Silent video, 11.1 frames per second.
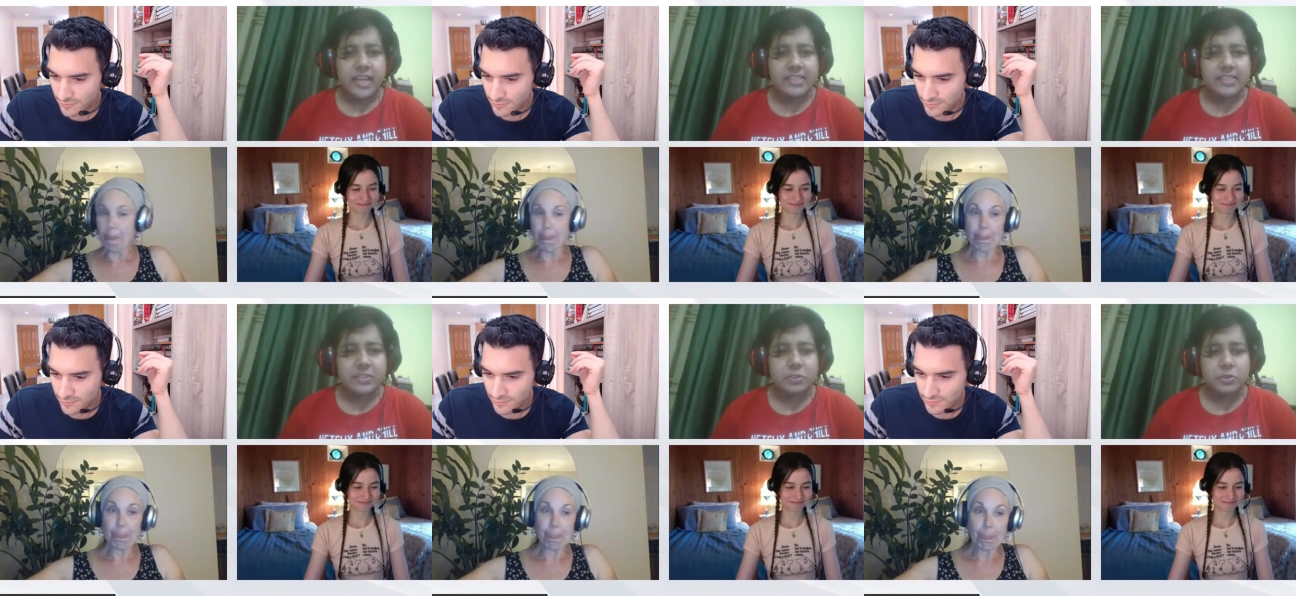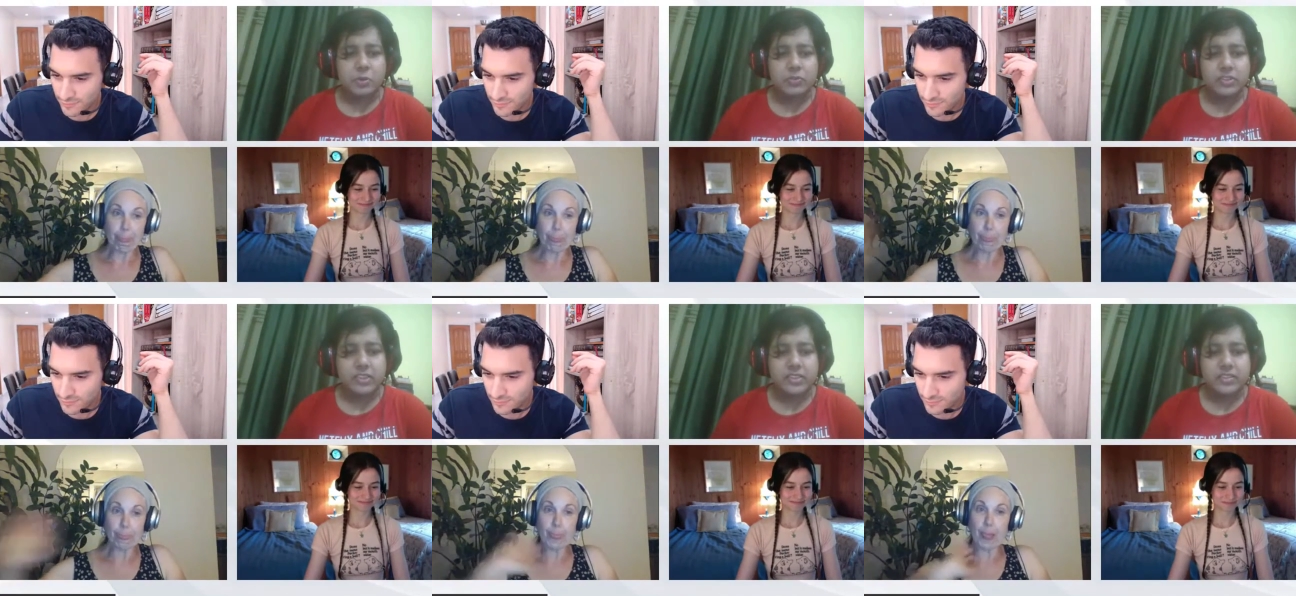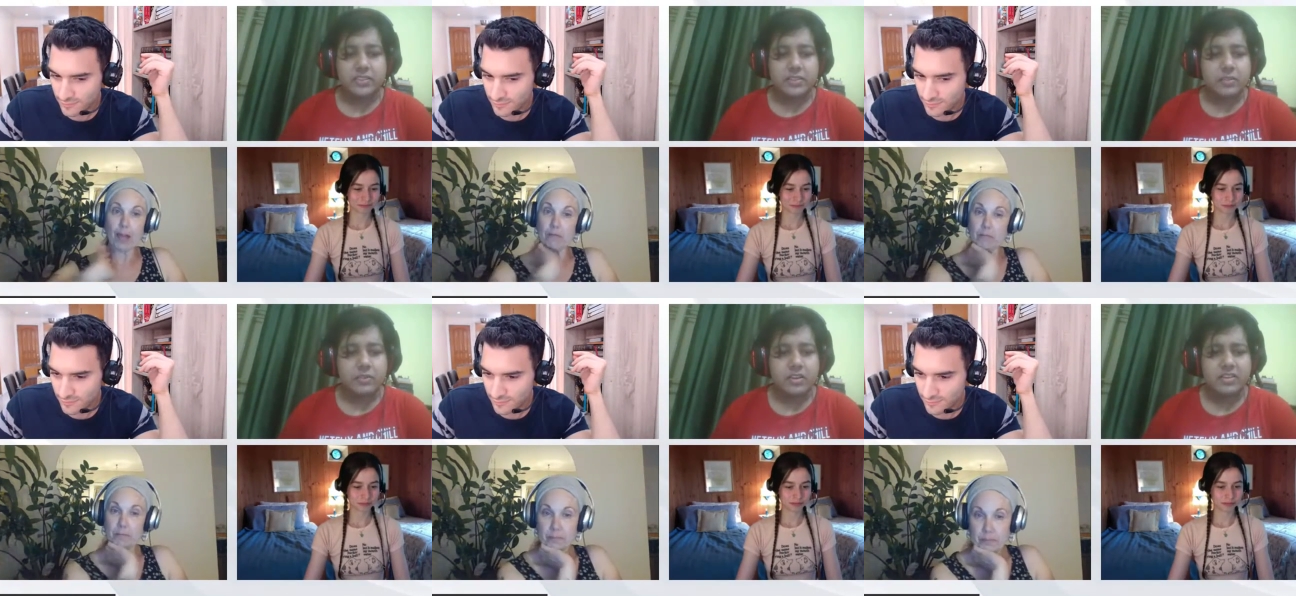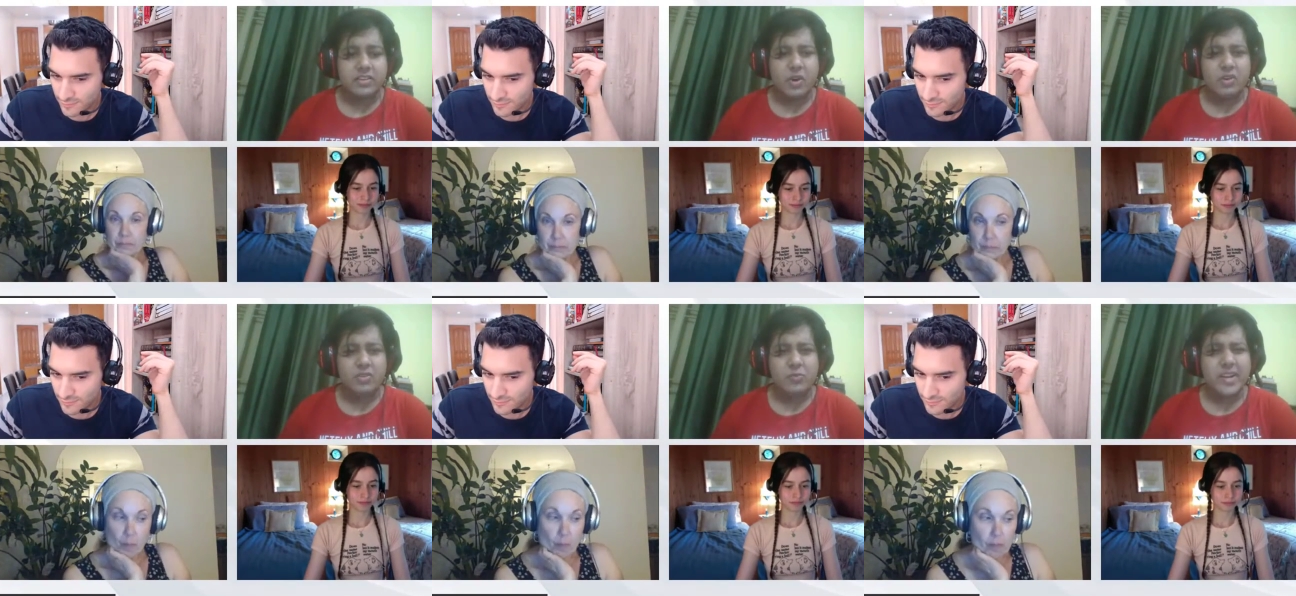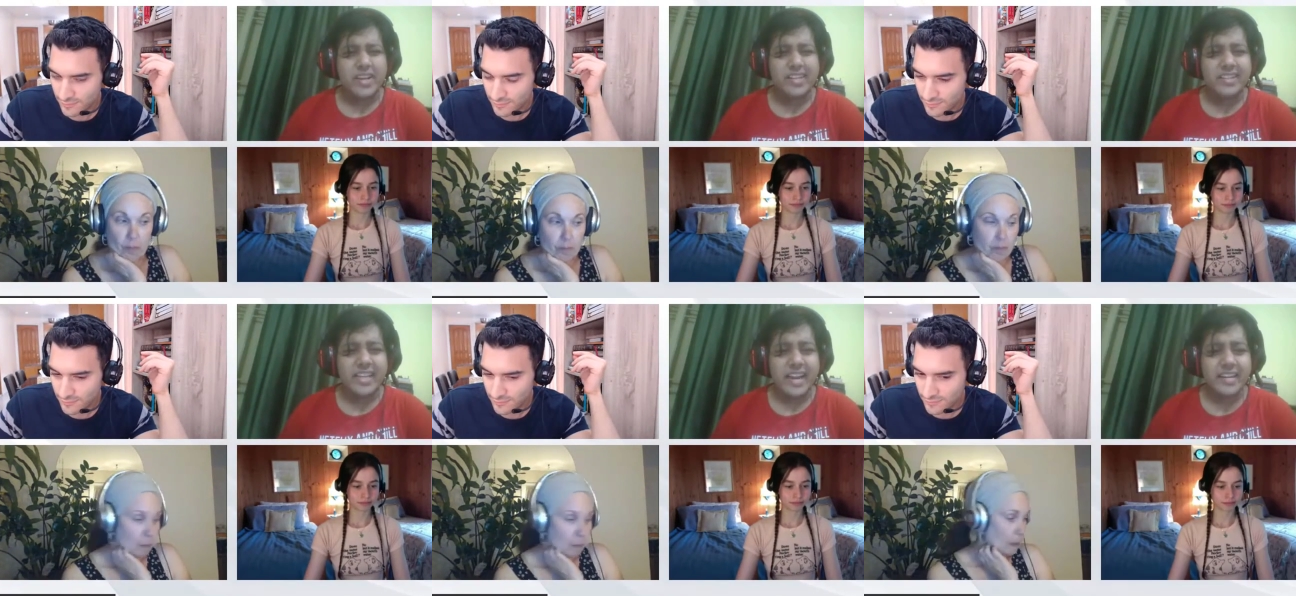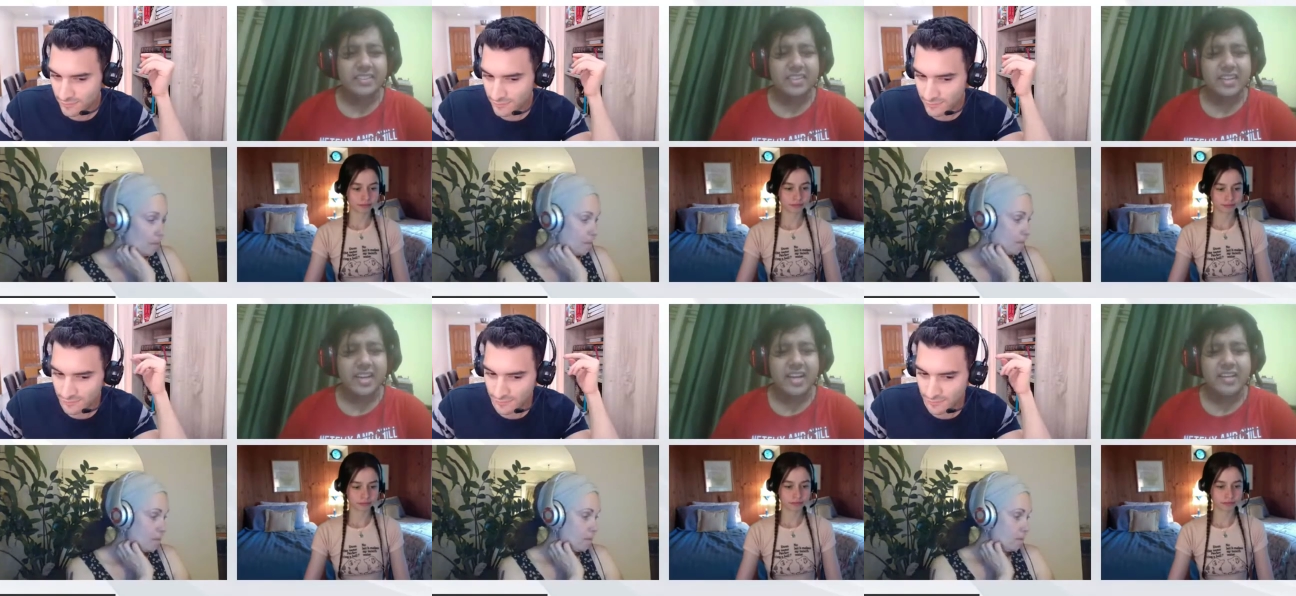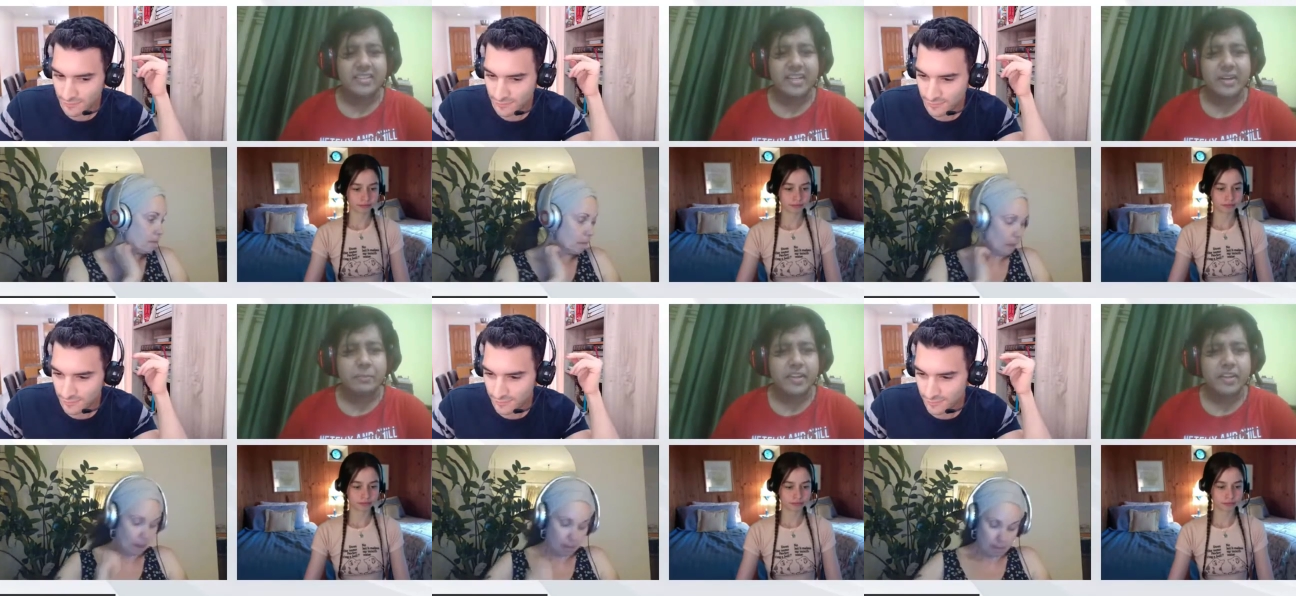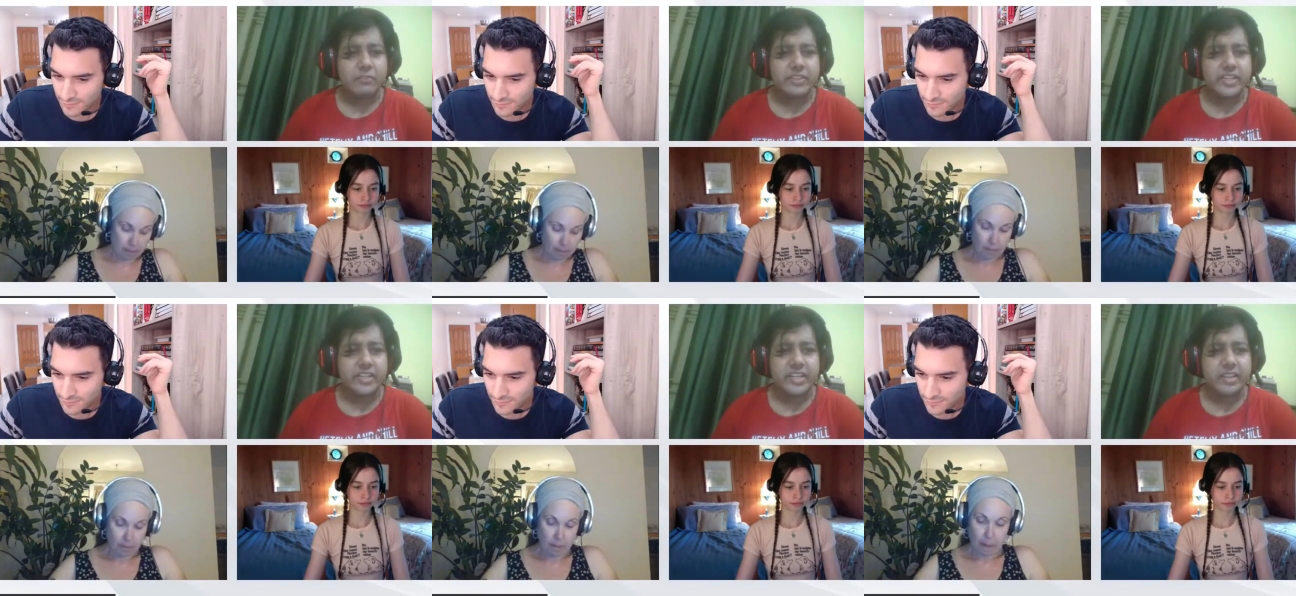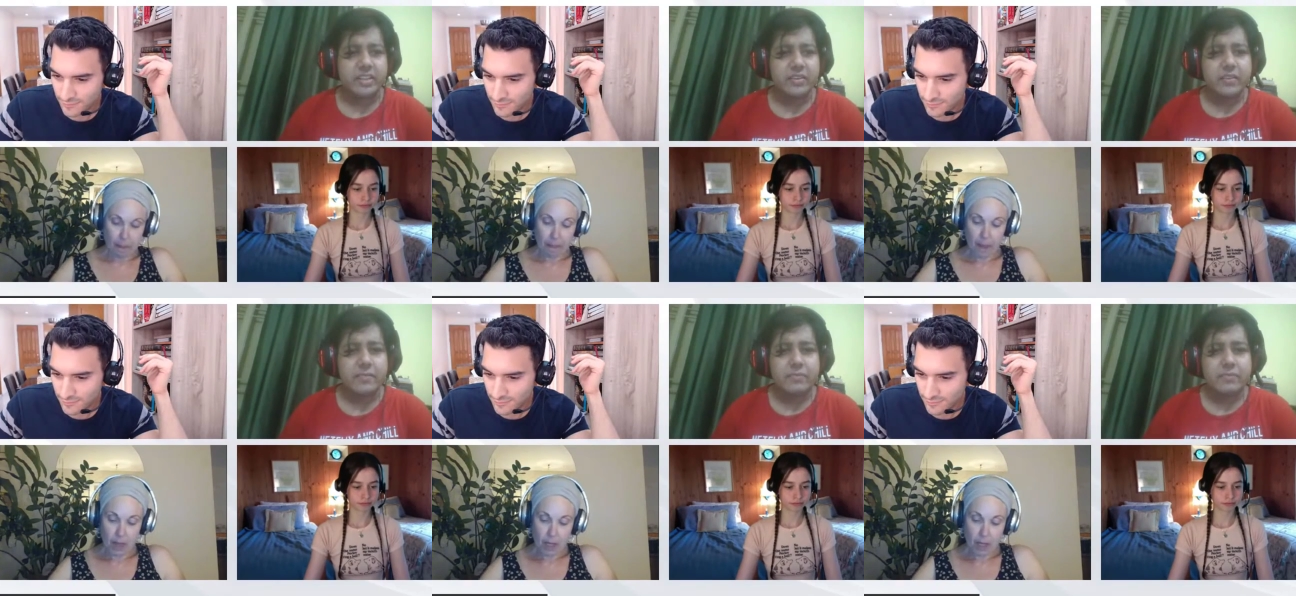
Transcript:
Speaker 1: that shows it's not really that uh, that big of a deal